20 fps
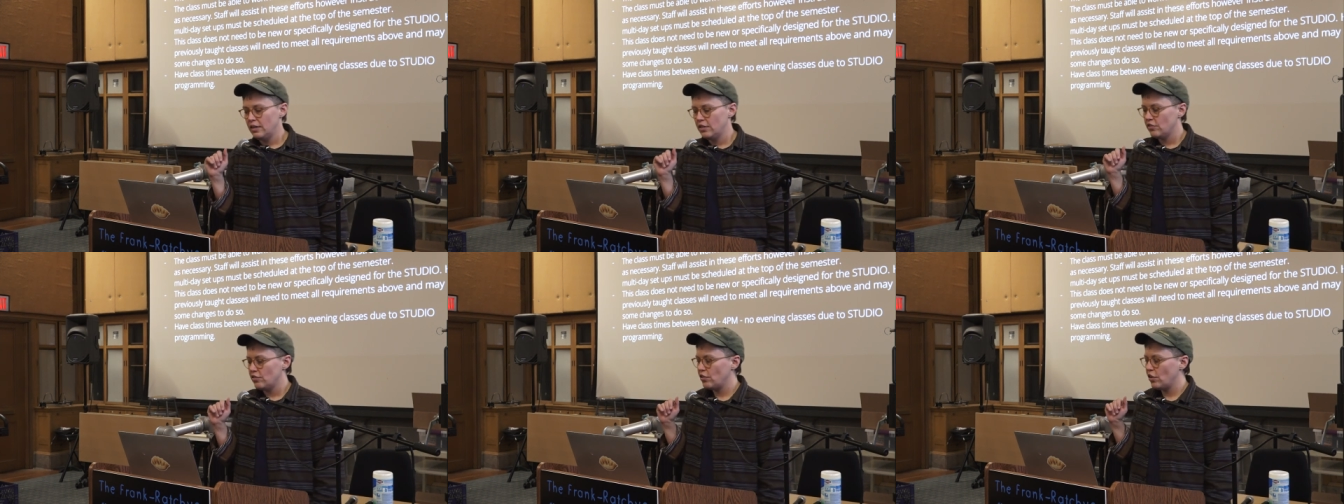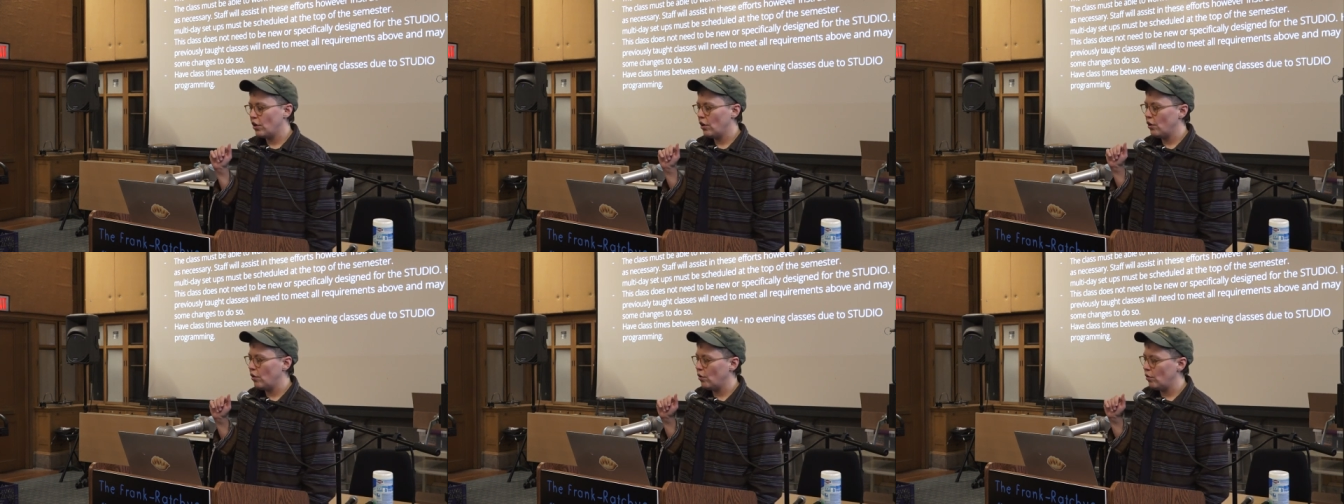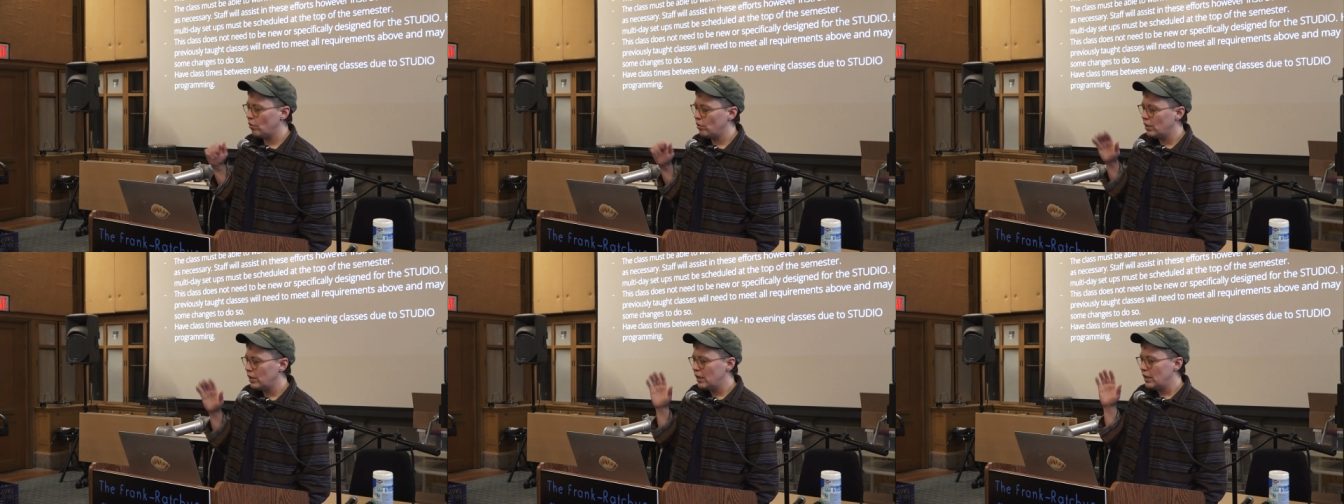
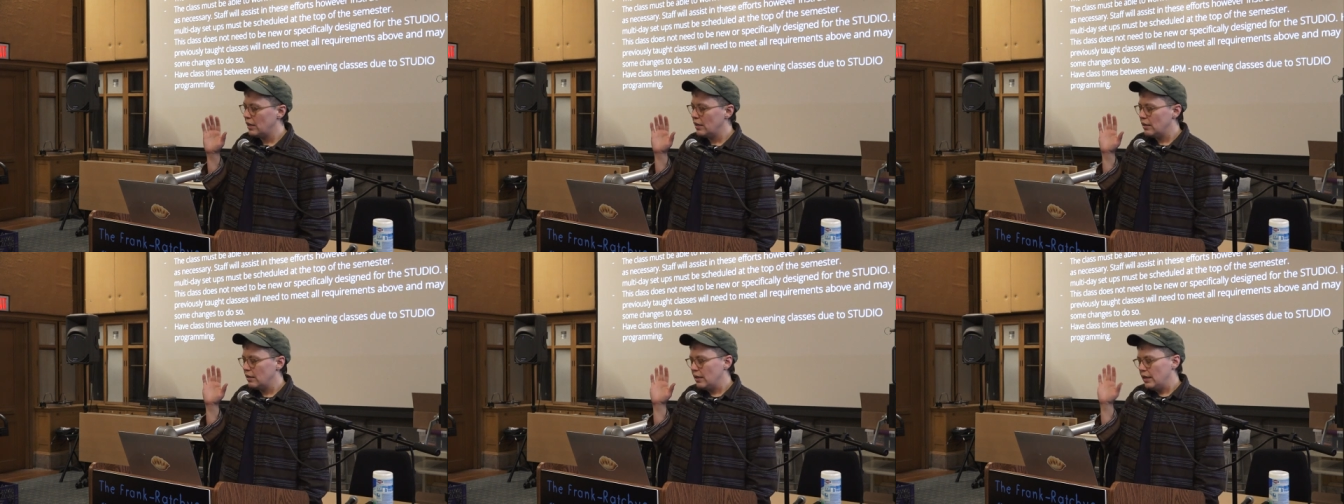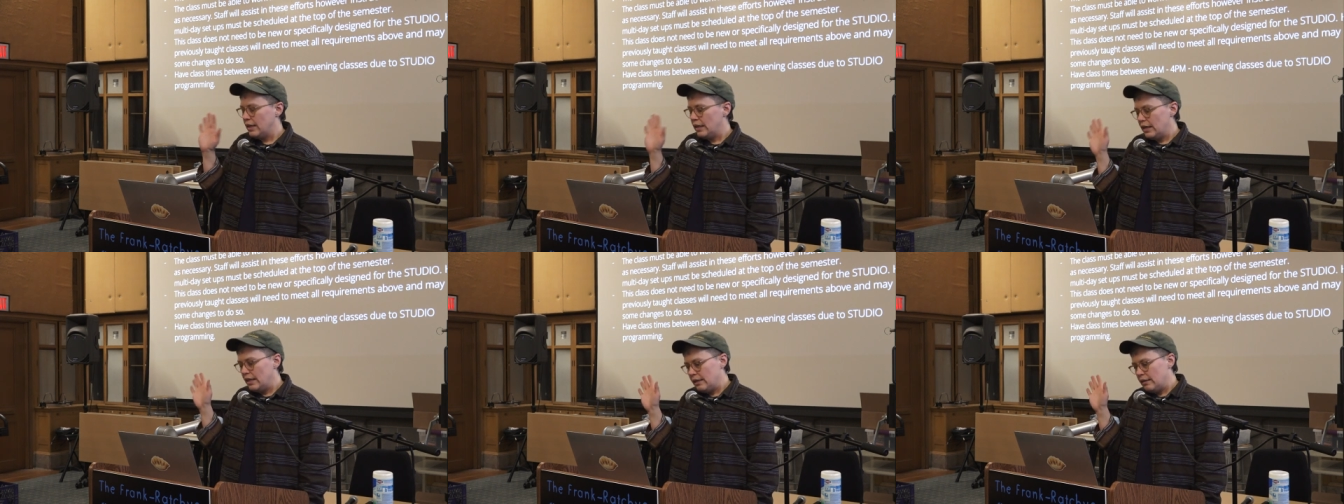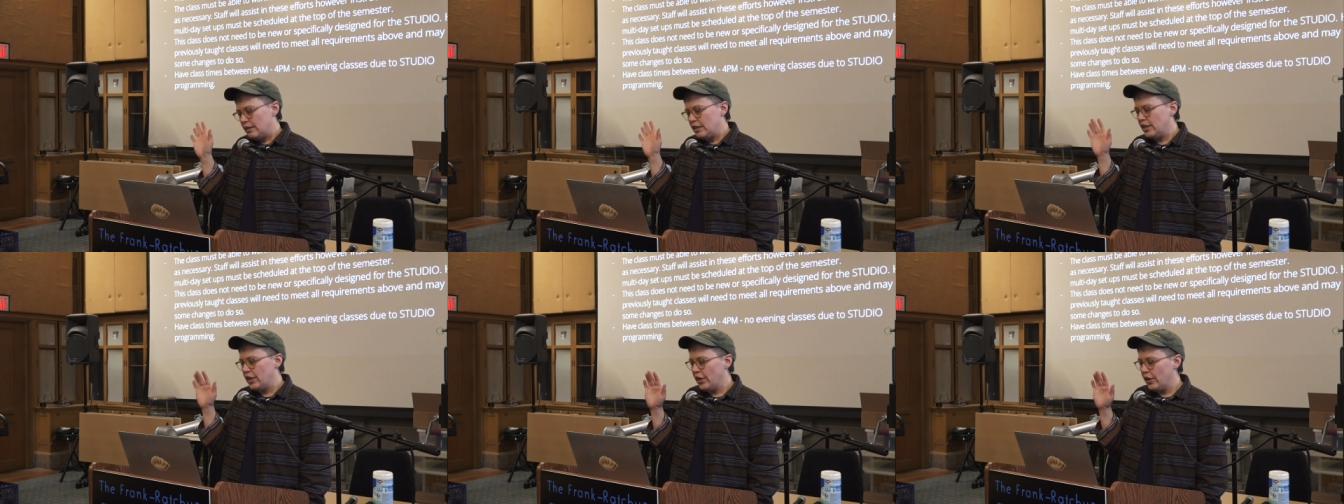So,
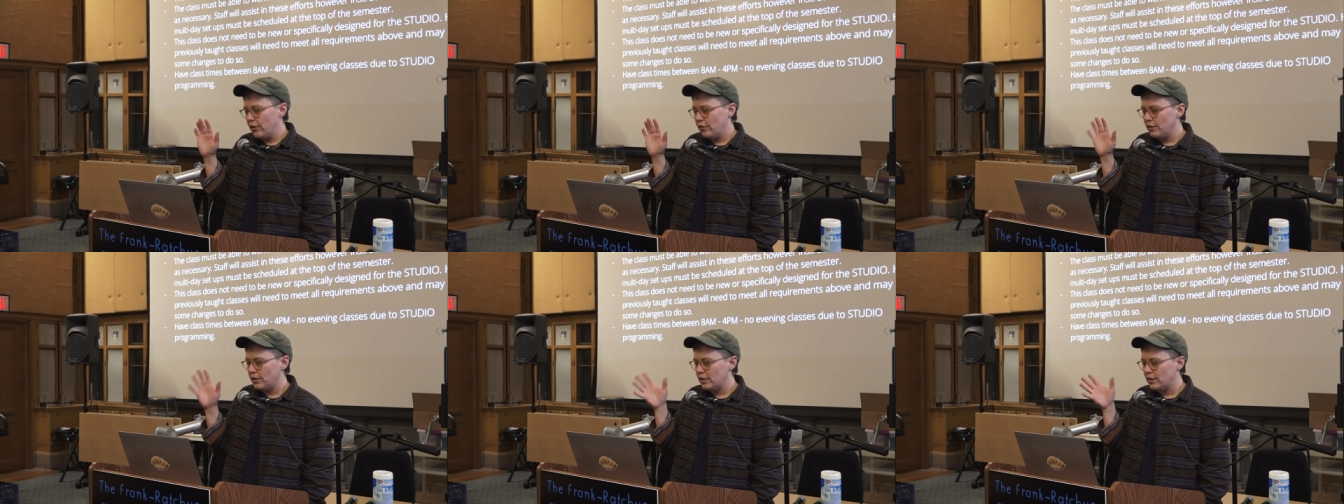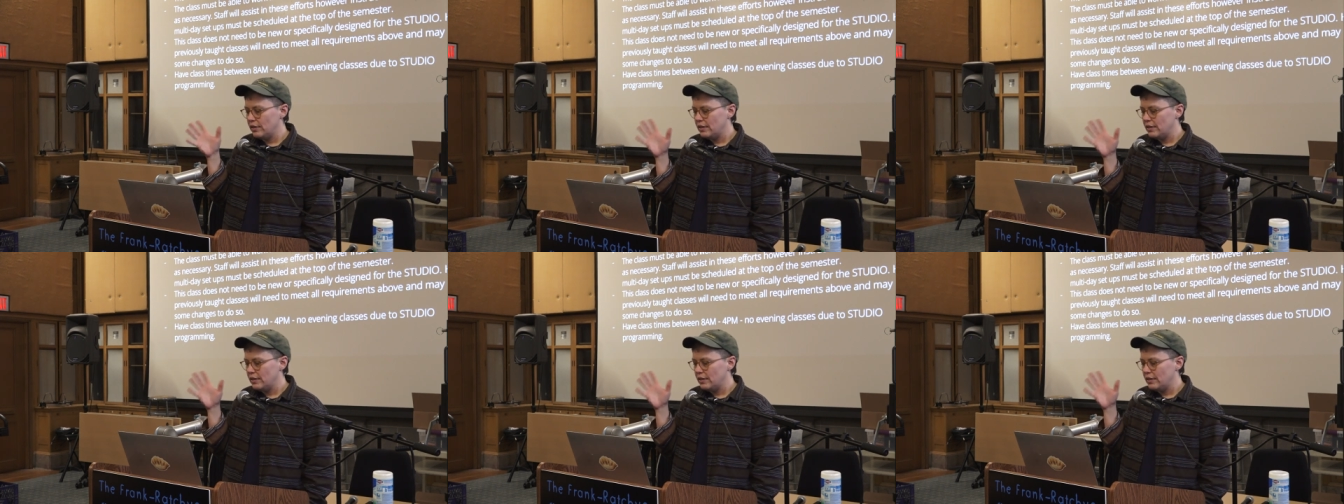you know,